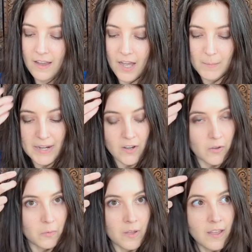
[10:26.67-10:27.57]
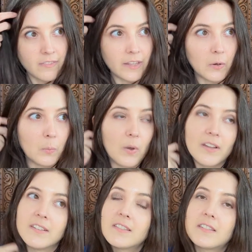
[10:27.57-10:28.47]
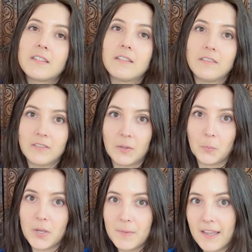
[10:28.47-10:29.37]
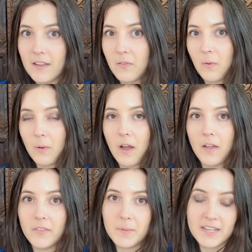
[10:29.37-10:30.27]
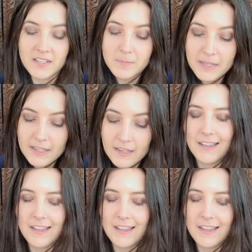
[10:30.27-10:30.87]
I know there was the remake on the PSP,